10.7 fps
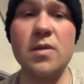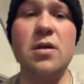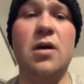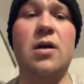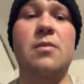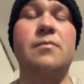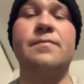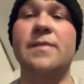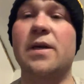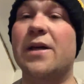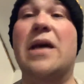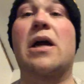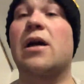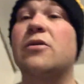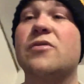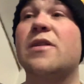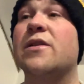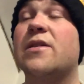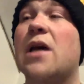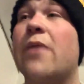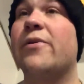Again, I don't see
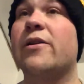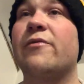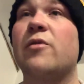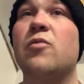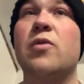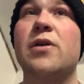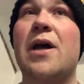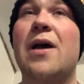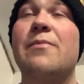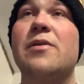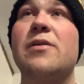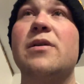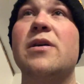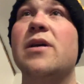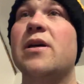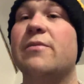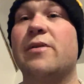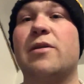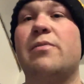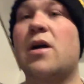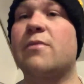this happening. If it would happen, be
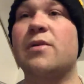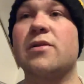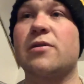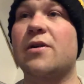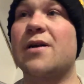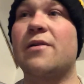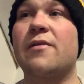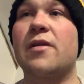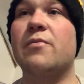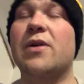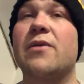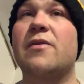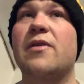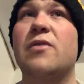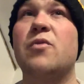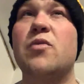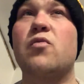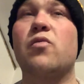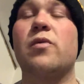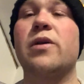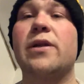a blockbuster kind of thing, but I think we
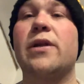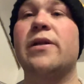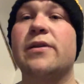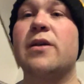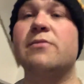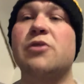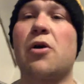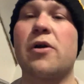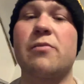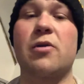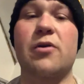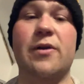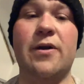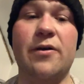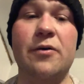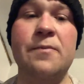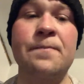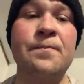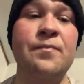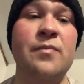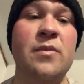really need to keep Jari and Murray together.
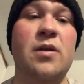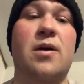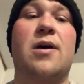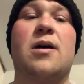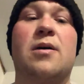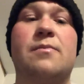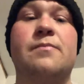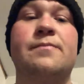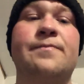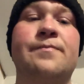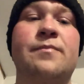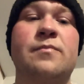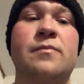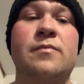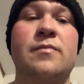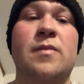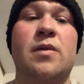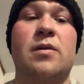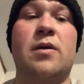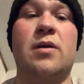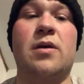
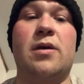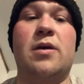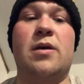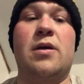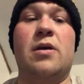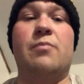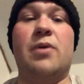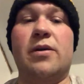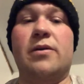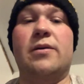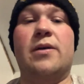But